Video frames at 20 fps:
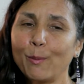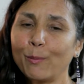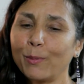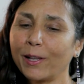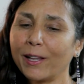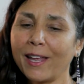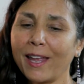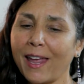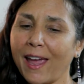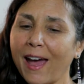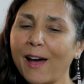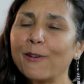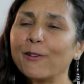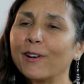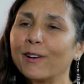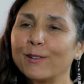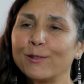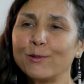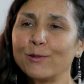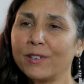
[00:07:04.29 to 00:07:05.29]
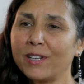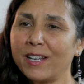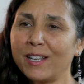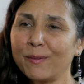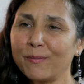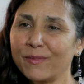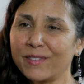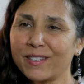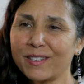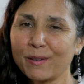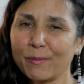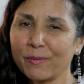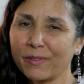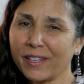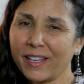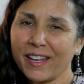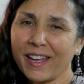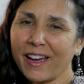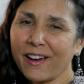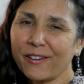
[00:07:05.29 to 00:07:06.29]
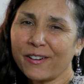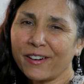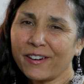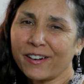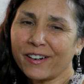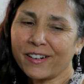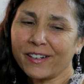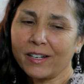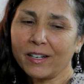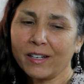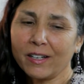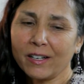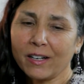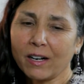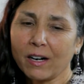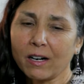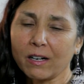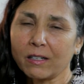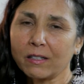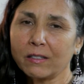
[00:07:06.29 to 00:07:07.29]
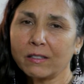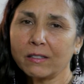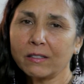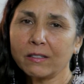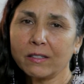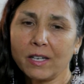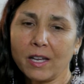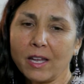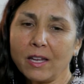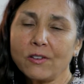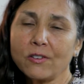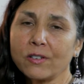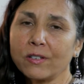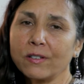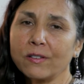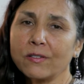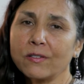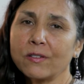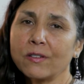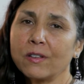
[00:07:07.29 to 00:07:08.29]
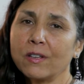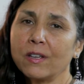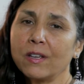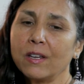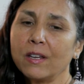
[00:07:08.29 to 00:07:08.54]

play out our dreams, to play out our creations,